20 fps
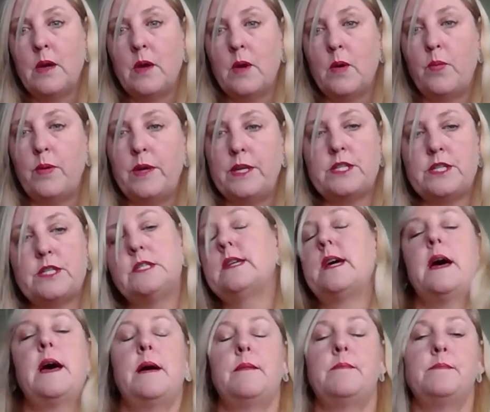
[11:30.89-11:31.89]
which
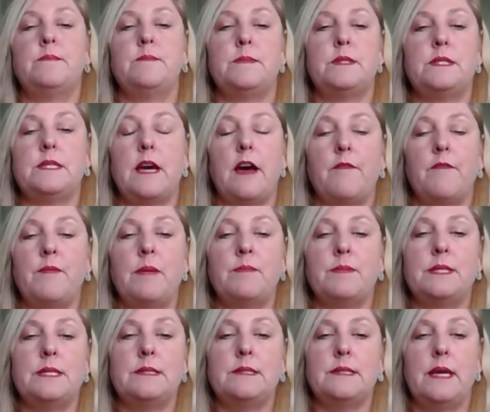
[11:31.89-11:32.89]
staff
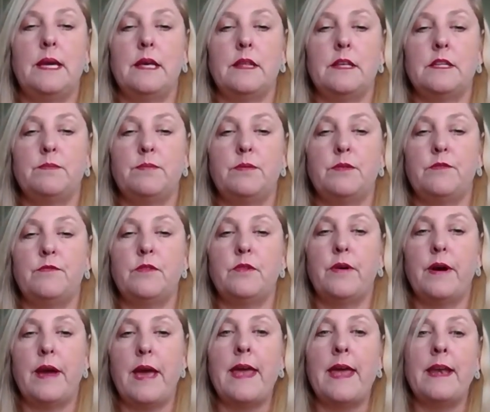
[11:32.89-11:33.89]
members is it eligible
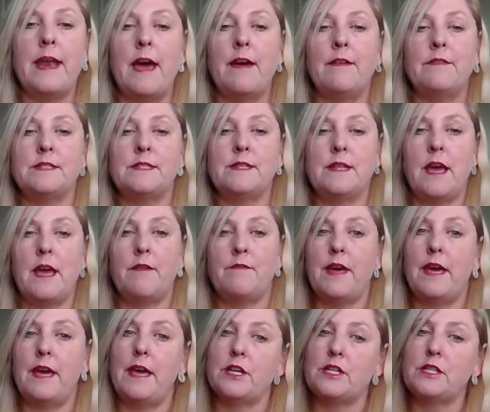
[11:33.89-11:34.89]
for, and have
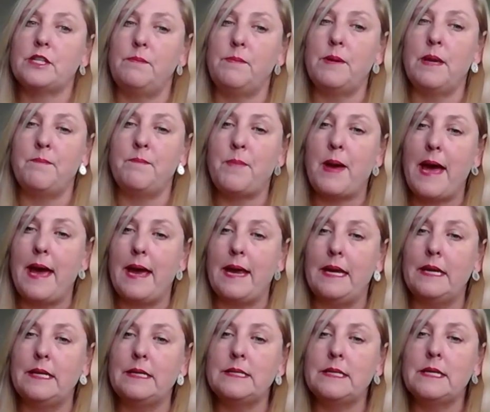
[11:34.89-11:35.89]
they actually been
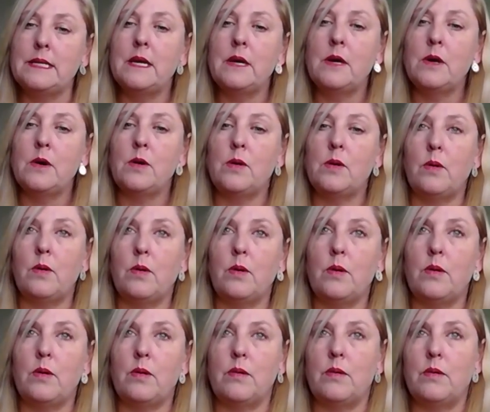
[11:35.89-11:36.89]
paid,
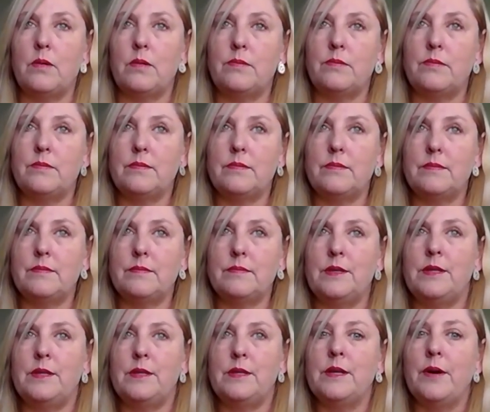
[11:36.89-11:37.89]
or
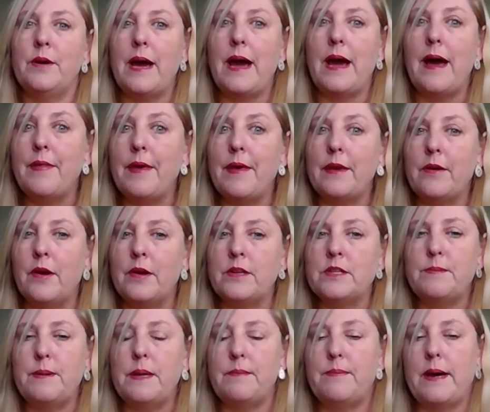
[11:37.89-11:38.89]
are they going
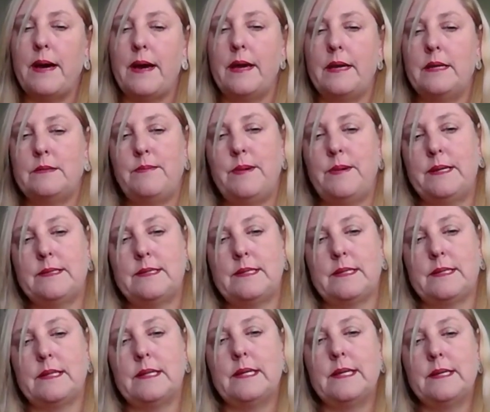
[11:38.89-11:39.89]
to be paid,
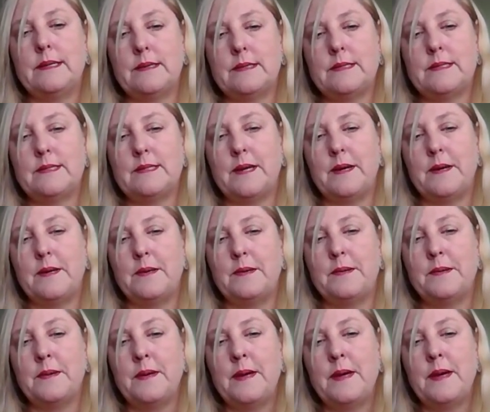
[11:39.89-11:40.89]
basically? So,
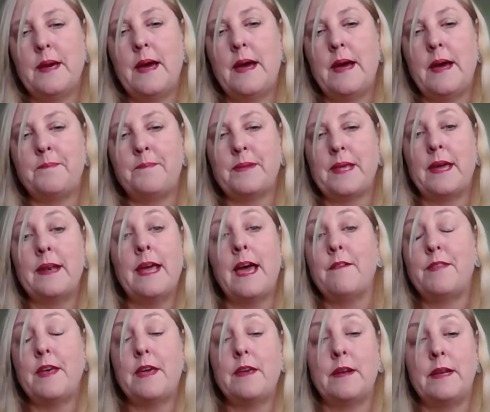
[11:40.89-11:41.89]
and have
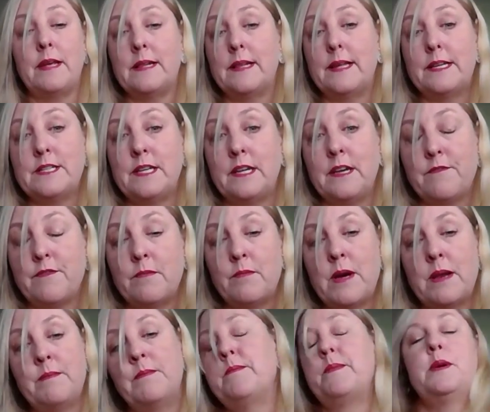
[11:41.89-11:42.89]
they only collecting it from
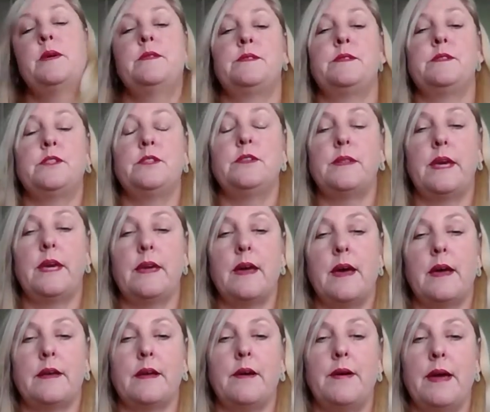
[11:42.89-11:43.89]
one person too? They
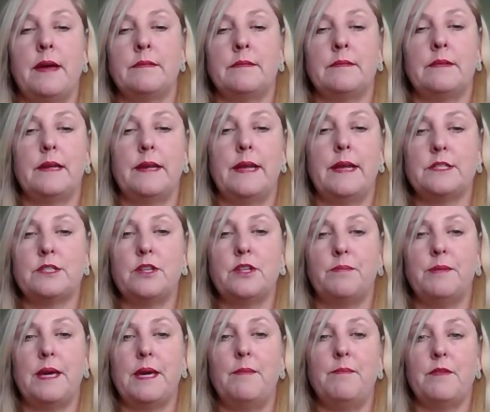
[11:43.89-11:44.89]
can't go out and collect
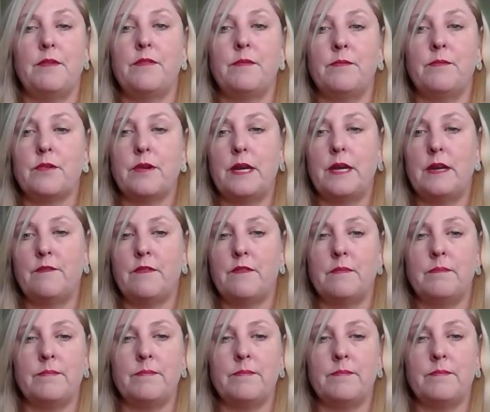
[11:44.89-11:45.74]
JobKeeper from 3 different